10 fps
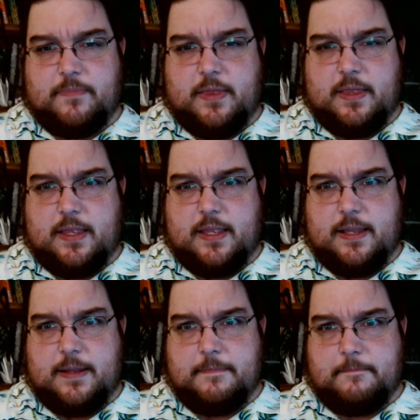
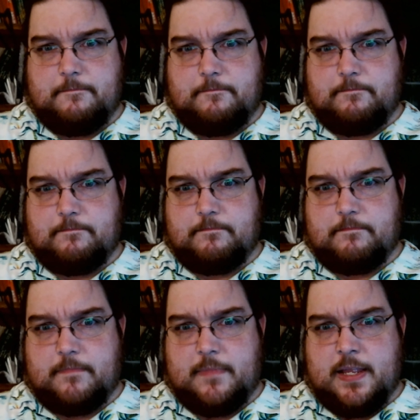
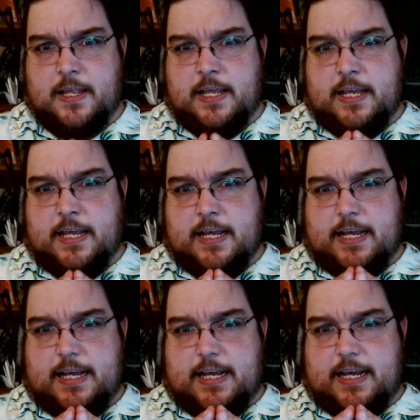
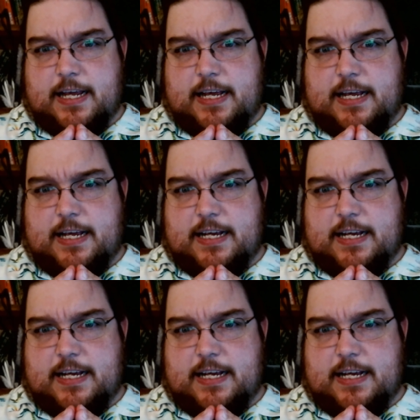No one is speaking in this clip.